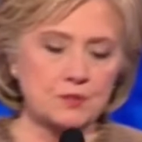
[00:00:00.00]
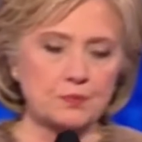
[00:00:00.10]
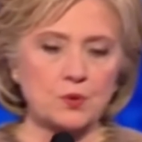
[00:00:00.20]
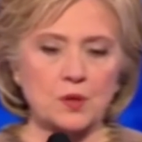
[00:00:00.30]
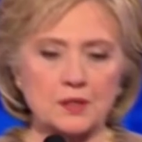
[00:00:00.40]

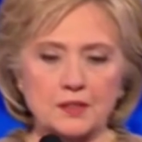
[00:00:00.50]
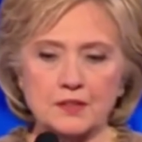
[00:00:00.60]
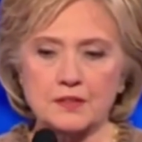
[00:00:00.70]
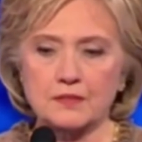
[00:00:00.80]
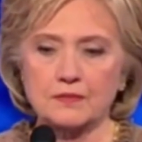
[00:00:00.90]

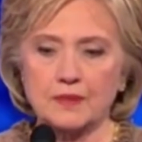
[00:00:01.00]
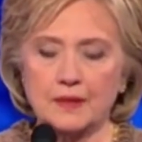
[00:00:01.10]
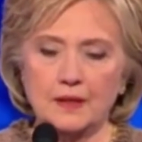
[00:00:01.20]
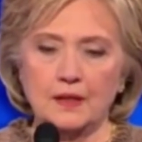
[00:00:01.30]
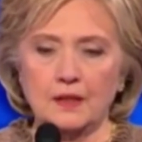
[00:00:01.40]
important
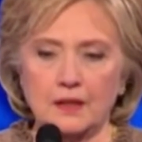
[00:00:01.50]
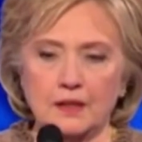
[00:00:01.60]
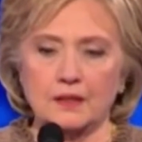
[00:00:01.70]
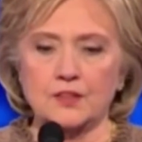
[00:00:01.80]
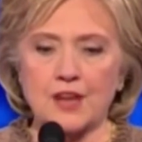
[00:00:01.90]

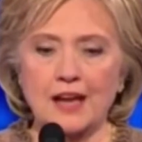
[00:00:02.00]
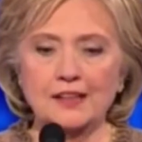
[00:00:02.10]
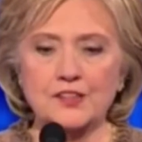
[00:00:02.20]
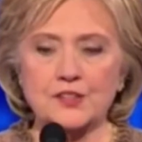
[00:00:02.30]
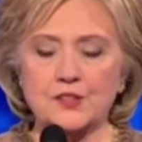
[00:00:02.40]

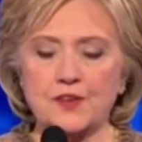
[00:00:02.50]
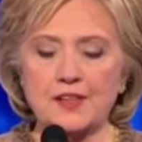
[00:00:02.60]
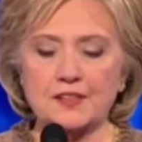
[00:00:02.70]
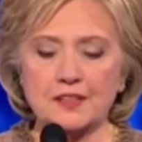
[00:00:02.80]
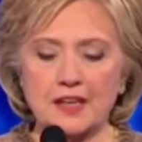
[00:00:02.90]
challenges
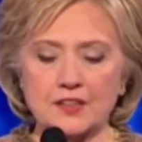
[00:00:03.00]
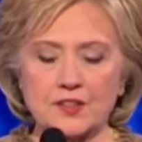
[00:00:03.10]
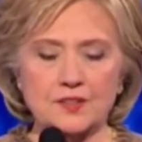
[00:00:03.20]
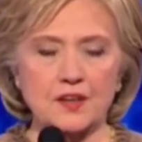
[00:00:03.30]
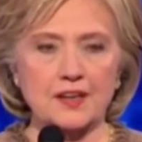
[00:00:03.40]
facing not
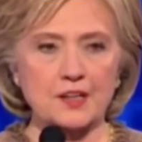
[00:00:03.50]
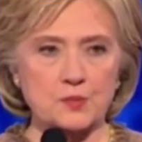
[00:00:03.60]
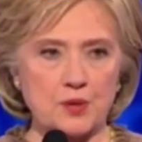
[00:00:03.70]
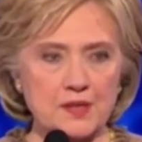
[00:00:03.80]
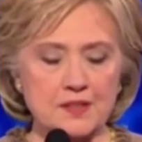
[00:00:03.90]
just our next
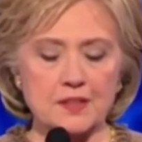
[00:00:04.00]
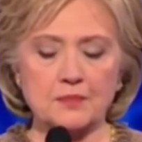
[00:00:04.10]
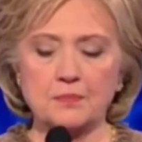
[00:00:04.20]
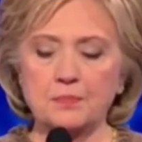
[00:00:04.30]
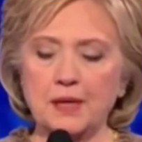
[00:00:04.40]
president,
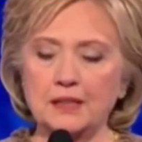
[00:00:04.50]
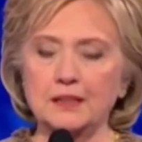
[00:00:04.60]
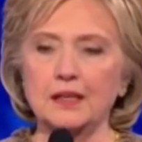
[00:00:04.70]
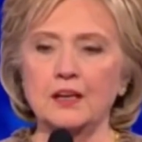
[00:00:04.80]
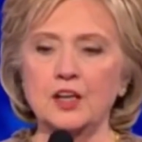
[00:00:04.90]
but
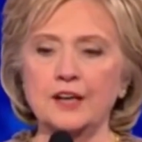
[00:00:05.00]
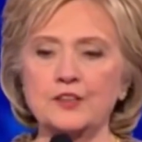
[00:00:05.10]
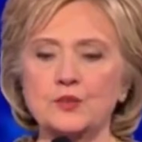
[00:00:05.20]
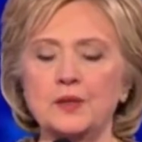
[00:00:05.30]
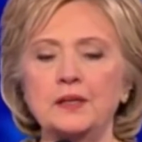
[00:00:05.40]
our
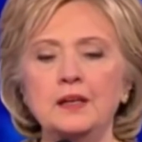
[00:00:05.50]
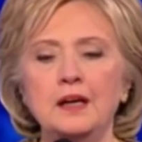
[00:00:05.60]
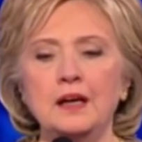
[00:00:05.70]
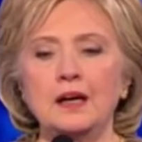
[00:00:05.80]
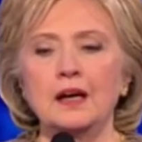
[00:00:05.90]
country.
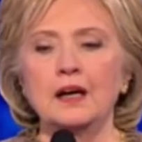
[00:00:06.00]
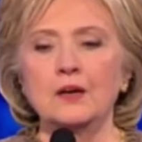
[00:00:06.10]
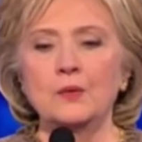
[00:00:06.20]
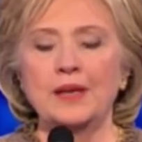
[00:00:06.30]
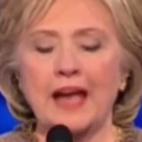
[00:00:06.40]

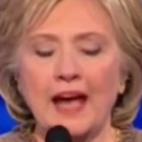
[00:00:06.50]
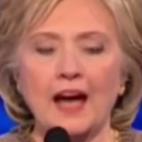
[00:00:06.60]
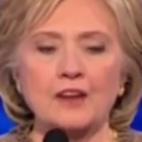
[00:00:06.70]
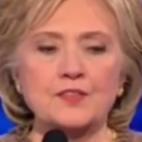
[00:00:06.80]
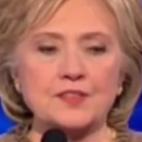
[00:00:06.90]
We
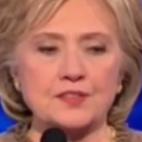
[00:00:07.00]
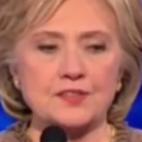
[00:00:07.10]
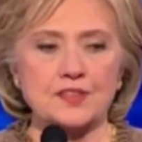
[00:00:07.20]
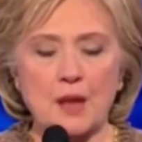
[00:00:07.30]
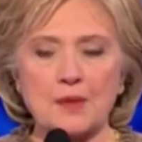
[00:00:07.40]
have
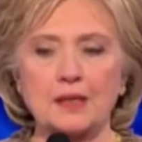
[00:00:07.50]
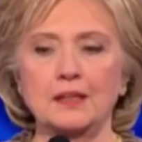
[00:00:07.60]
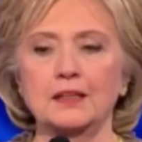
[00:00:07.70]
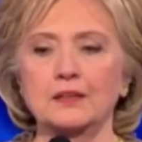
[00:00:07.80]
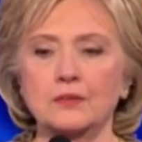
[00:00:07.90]

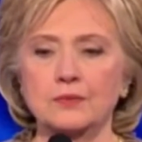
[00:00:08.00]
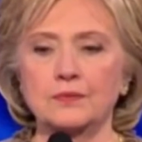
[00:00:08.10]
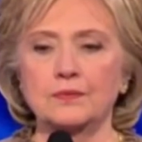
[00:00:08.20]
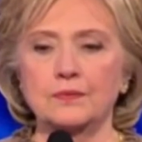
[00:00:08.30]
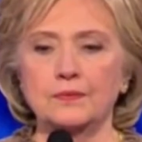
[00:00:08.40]
systemic
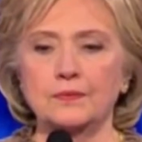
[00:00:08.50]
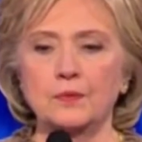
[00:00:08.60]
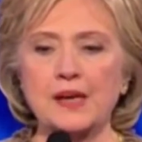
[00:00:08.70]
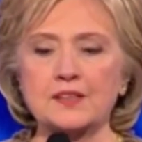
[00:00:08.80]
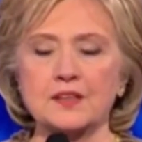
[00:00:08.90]

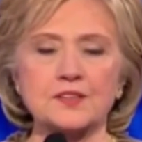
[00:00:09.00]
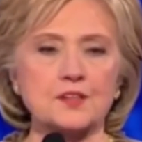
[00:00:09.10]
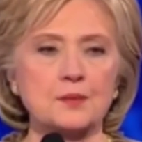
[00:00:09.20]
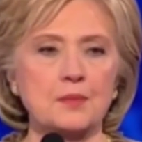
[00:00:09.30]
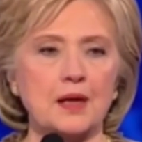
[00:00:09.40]

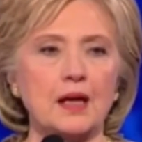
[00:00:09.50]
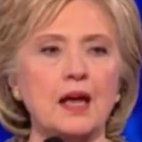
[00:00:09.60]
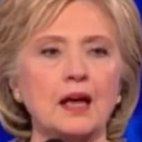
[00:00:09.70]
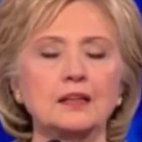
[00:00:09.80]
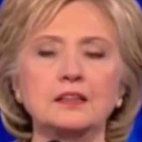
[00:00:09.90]
racism
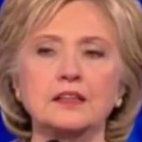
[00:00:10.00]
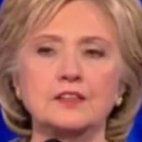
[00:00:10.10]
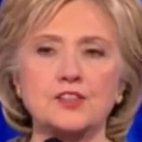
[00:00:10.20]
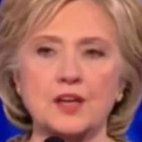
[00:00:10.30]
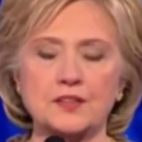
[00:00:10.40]
and
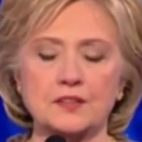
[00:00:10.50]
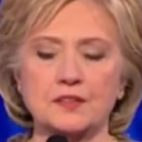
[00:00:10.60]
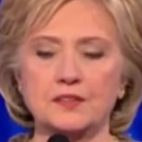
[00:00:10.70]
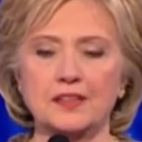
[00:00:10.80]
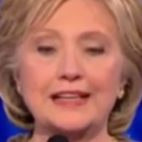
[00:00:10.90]

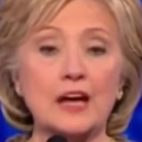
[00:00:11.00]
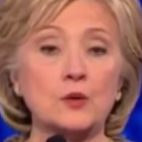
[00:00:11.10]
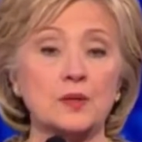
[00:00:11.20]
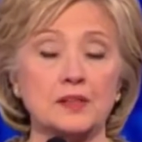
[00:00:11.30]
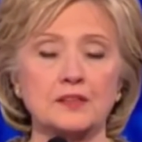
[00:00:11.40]
injustice and
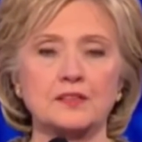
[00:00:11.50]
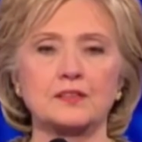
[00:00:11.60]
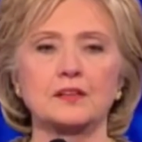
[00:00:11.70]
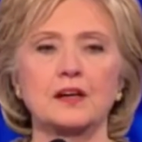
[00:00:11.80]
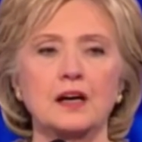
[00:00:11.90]

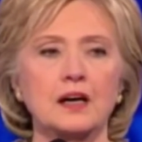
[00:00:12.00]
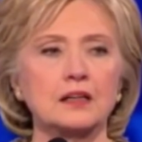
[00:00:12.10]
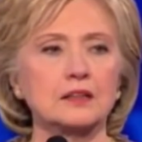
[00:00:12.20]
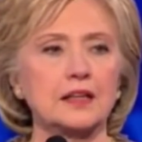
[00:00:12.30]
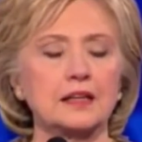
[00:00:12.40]
inequities
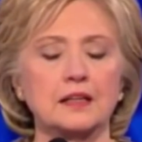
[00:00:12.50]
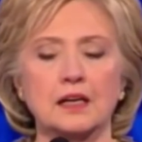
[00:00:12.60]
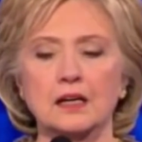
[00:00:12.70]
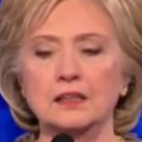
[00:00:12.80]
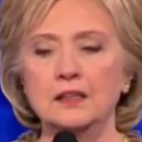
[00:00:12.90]
in
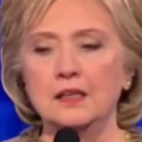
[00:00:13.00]
our